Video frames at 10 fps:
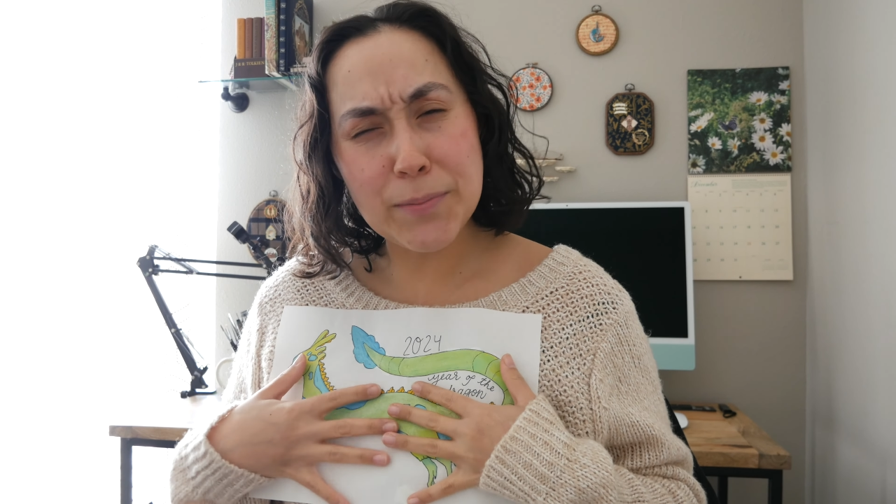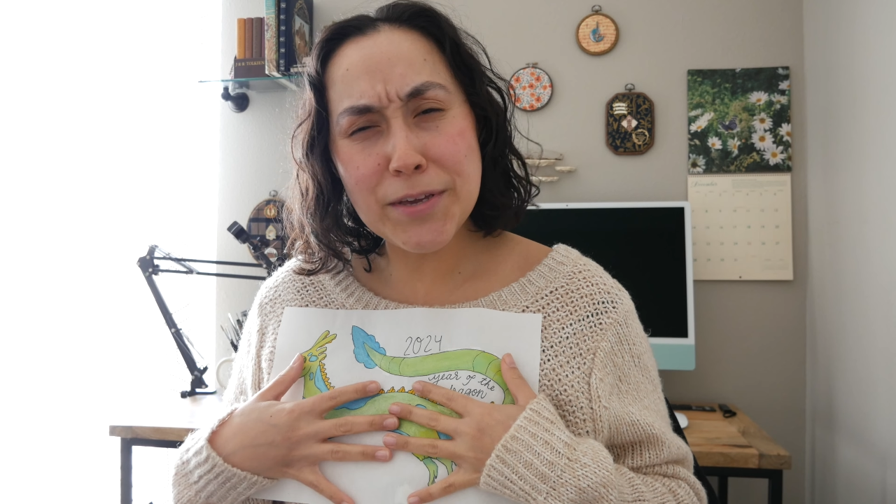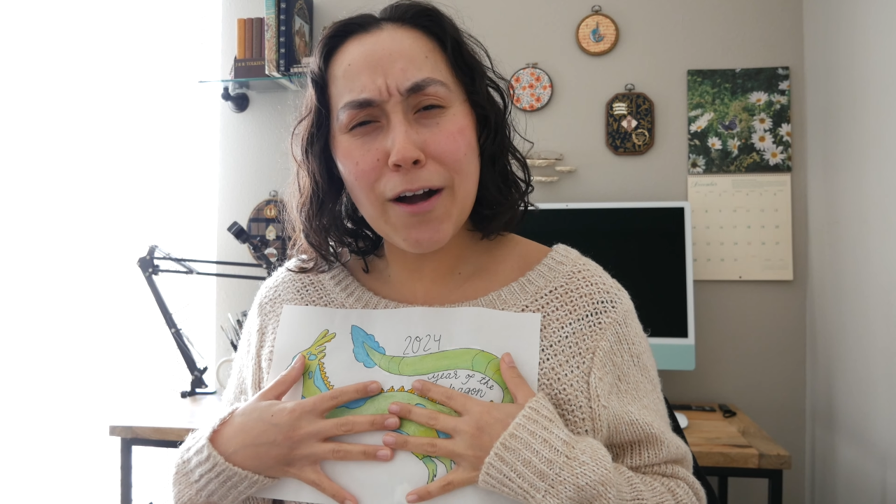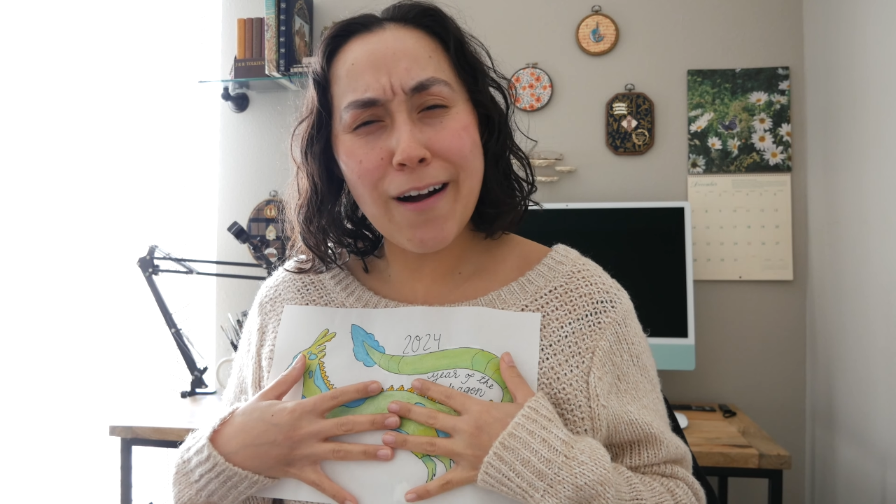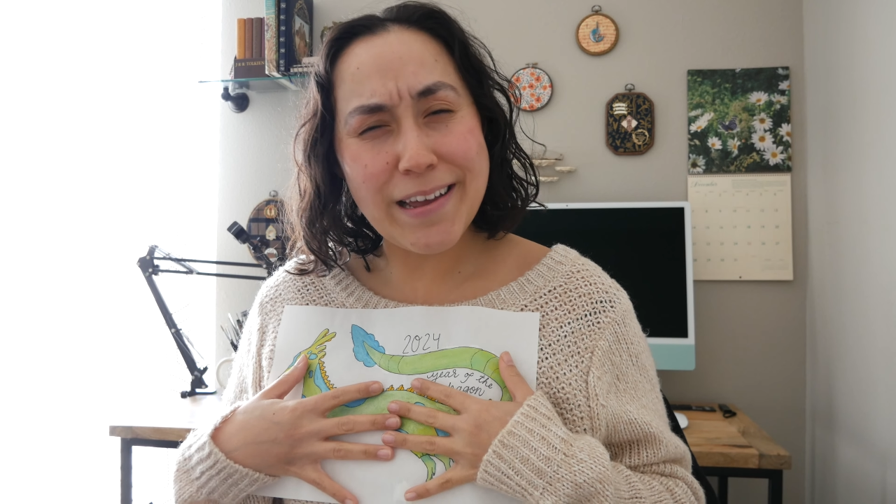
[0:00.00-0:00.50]

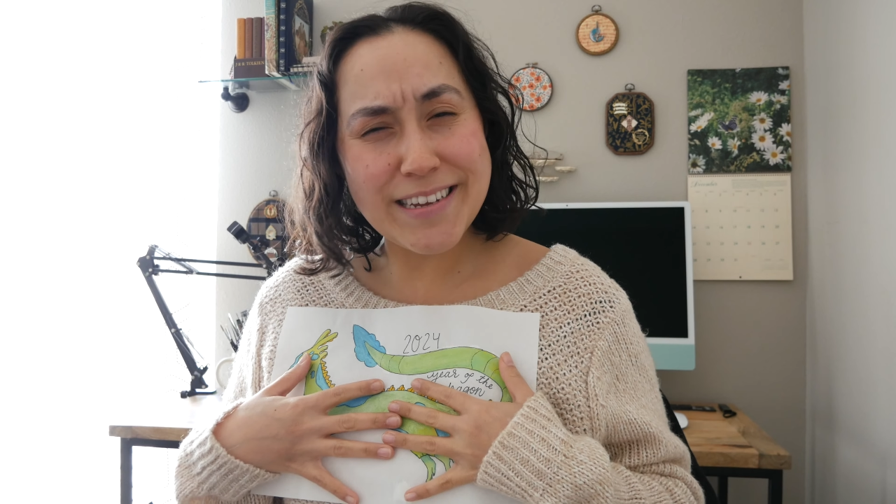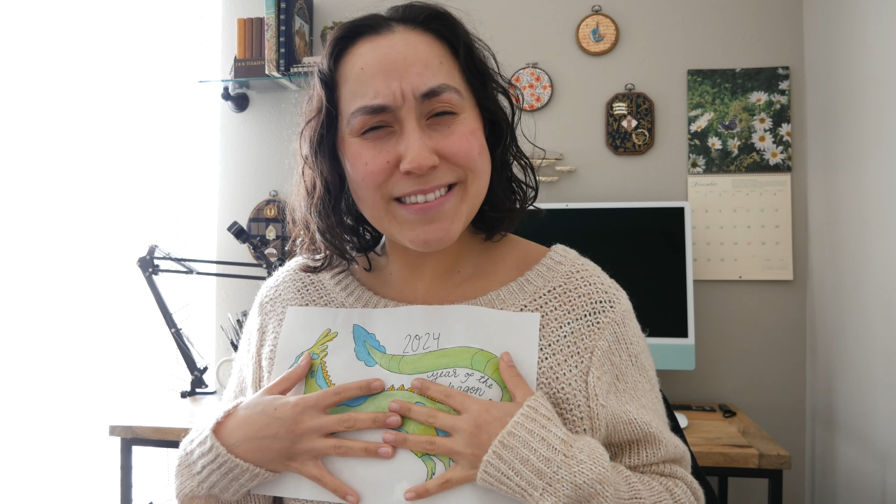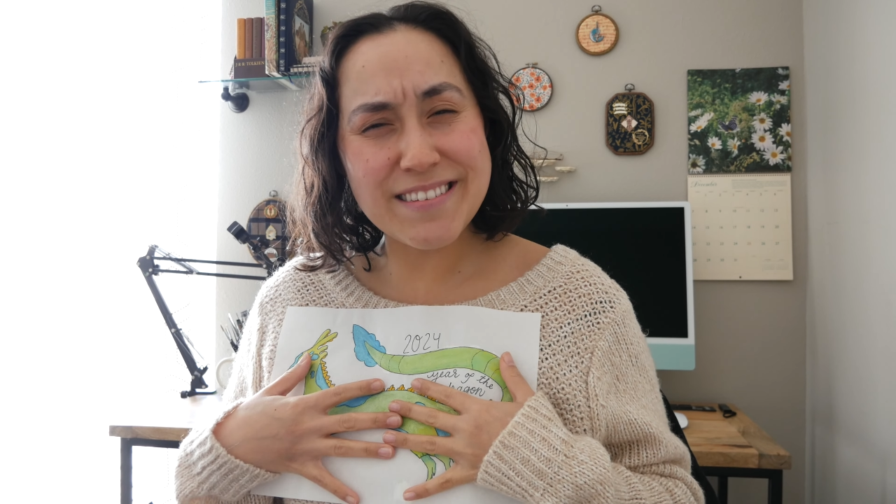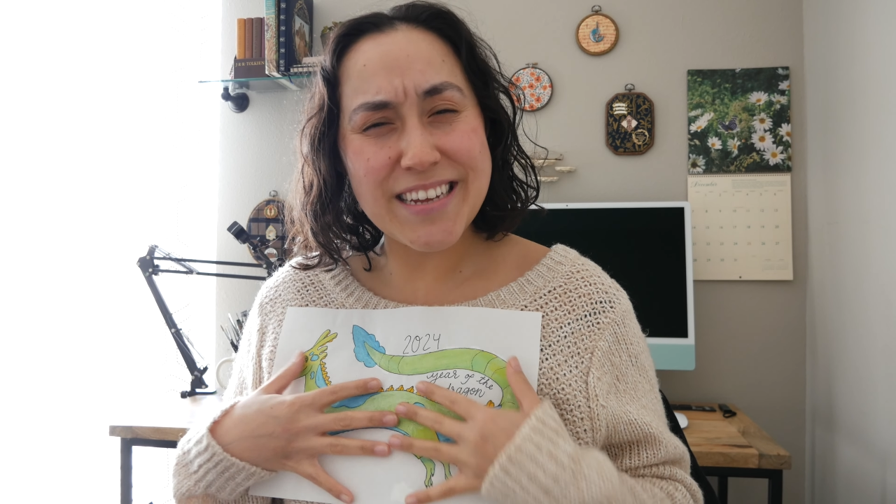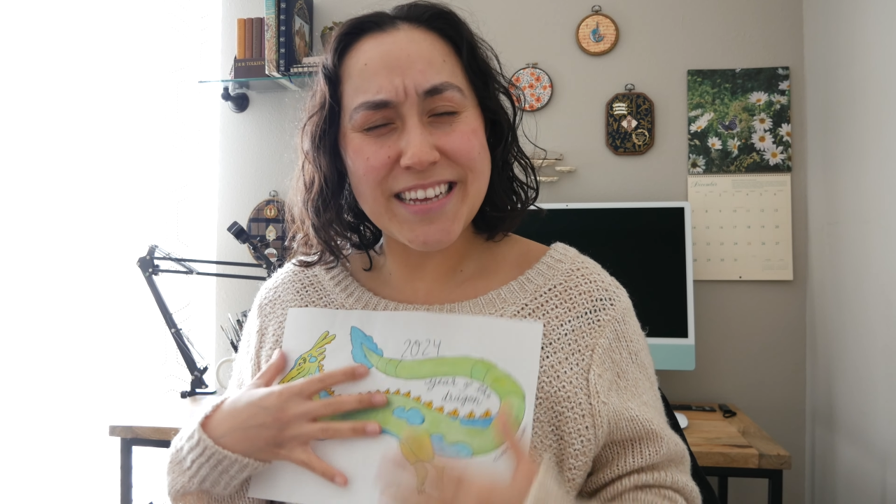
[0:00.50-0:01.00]
be honest,